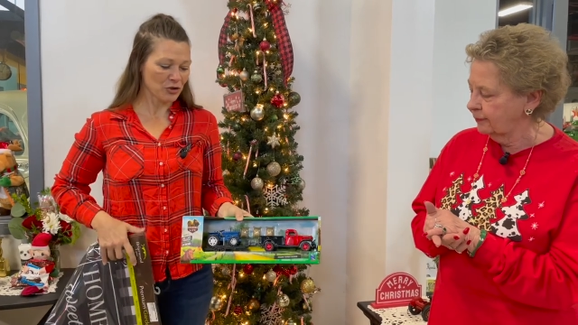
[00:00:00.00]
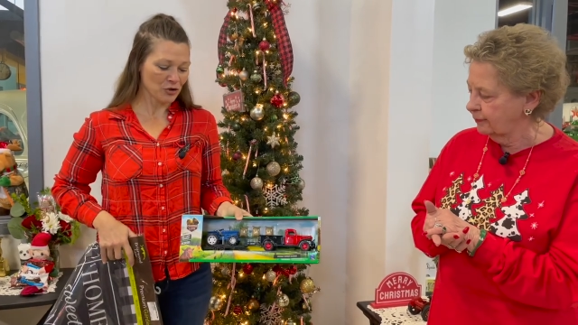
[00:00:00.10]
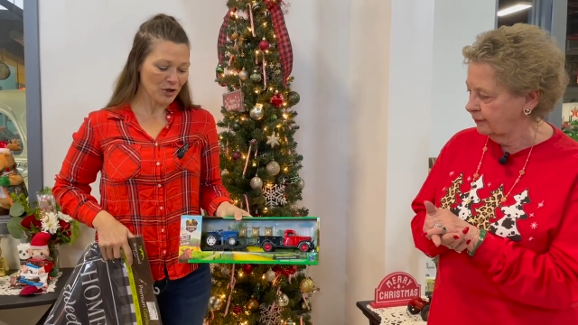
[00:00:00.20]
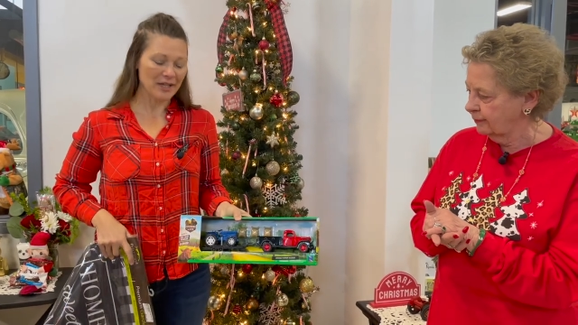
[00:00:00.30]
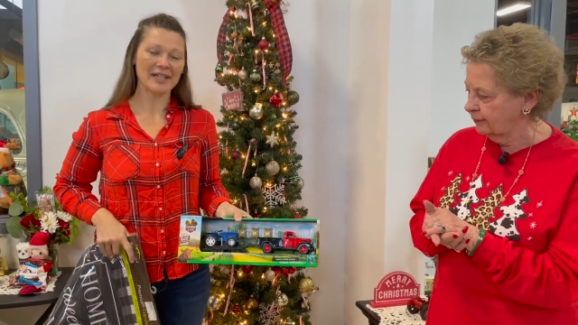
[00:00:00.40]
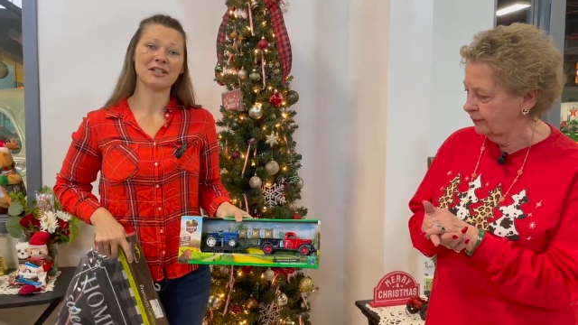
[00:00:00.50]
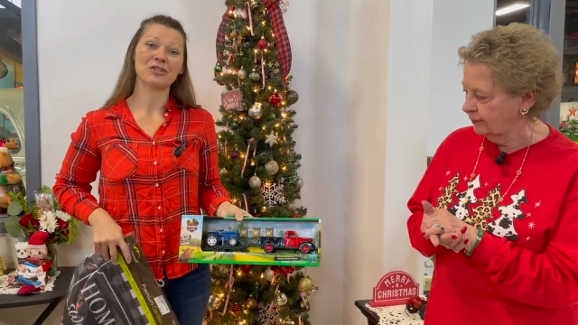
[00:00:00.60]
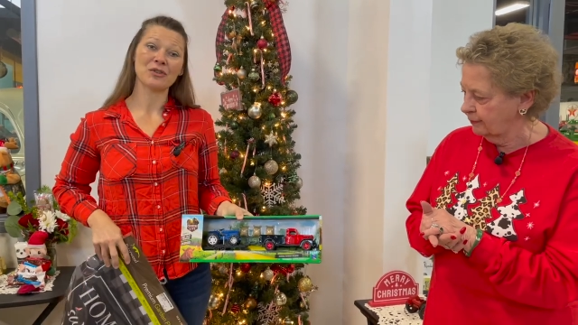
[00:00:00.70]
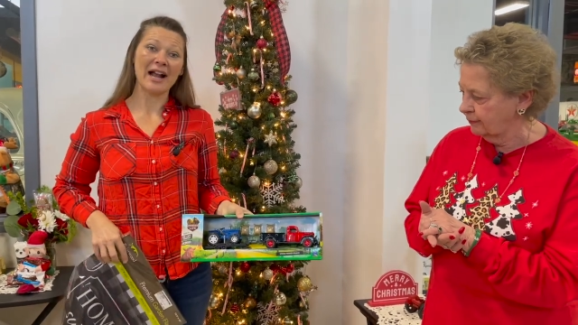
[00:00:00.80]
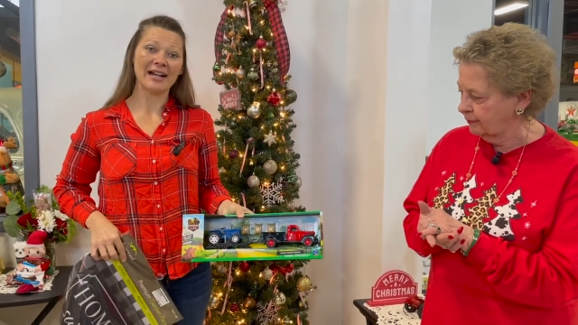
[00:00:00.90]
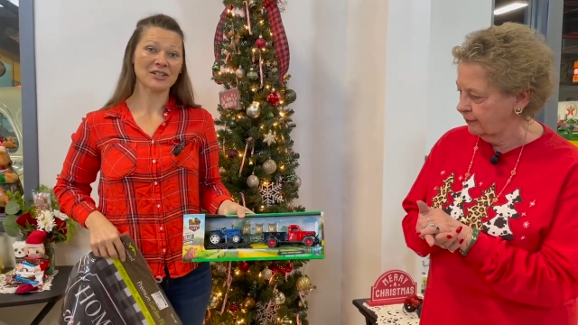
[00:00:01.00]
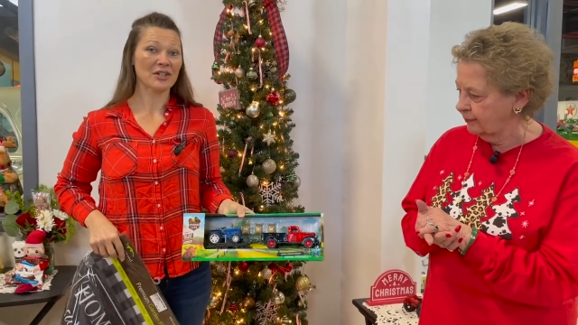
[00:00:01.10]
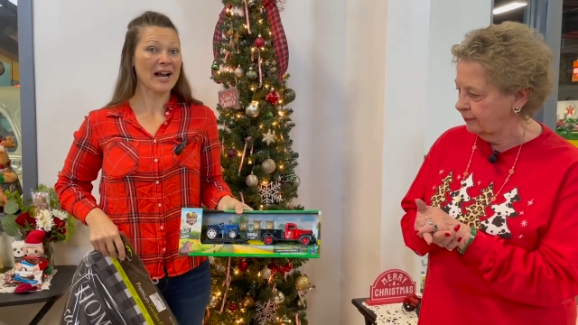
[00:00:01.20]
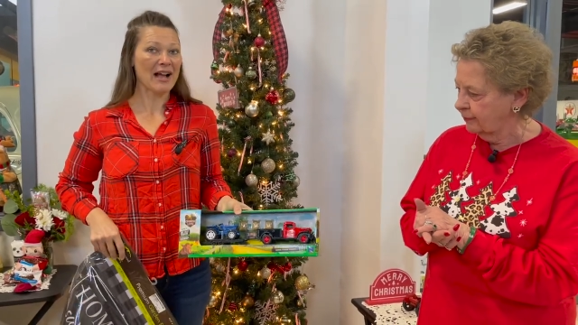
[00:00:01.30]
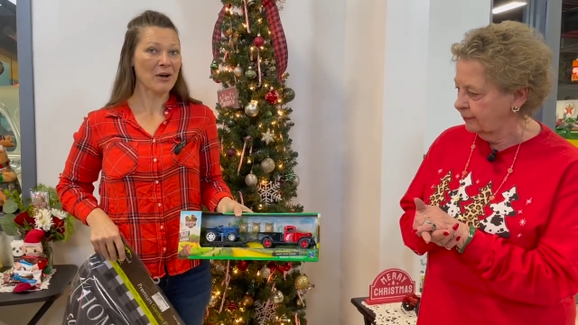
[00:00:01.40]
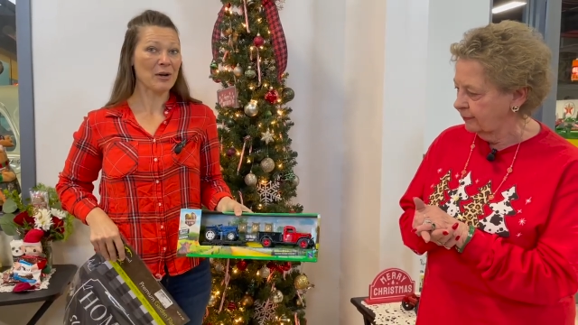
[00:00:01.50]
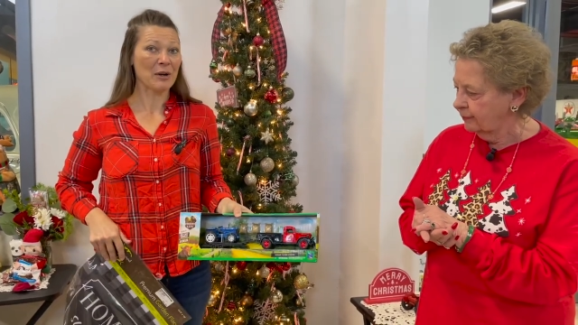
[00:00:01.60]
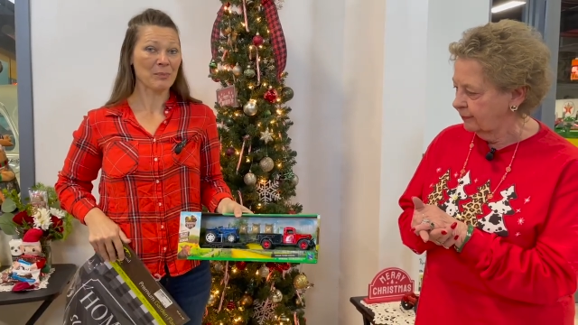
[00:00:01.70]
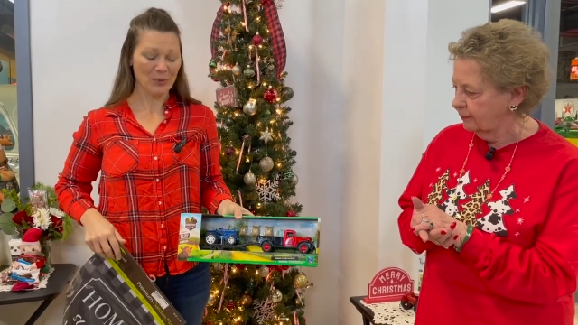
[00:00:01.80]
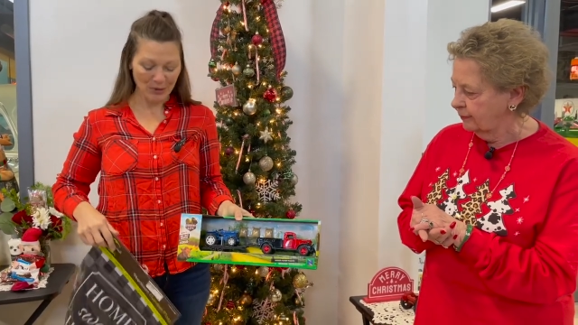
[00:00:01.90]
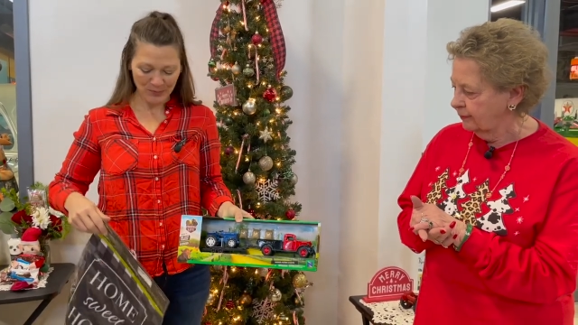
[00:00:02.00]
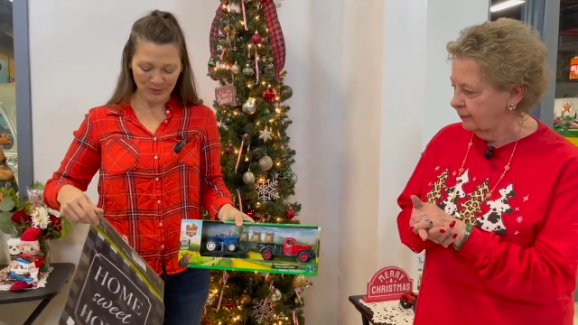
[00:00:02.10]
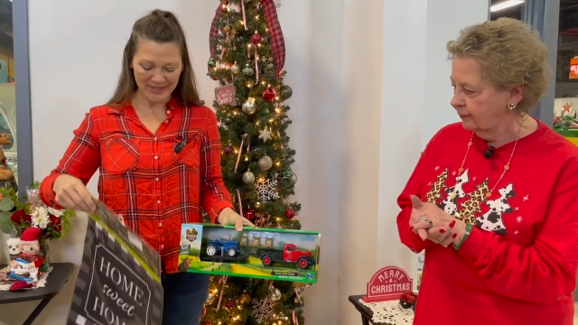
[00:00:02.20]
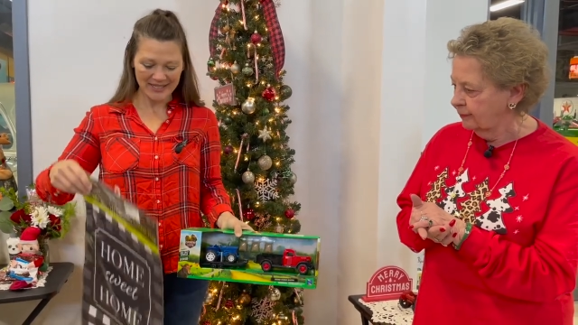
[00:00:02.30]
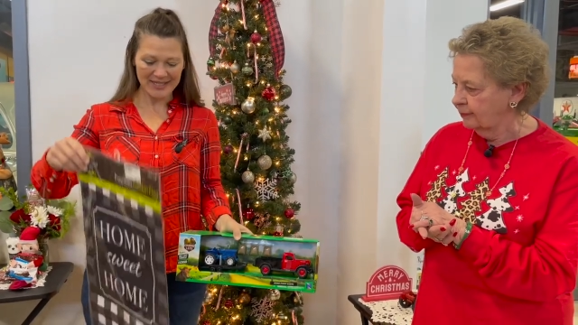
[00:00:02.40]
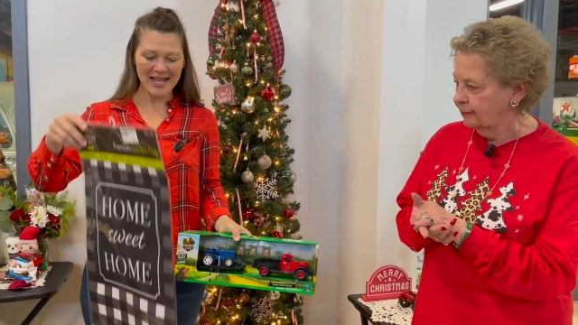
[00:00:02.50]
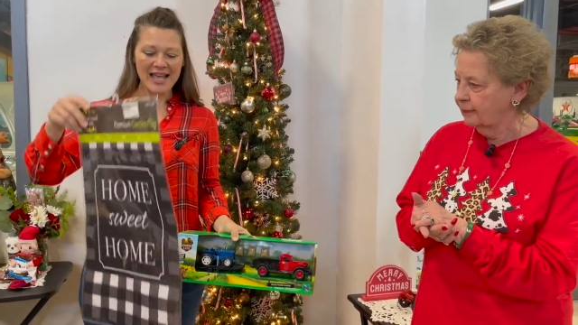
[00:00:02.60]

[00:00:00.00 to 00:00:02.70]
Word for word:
Speaker 1: truck and tractor, how appropriate,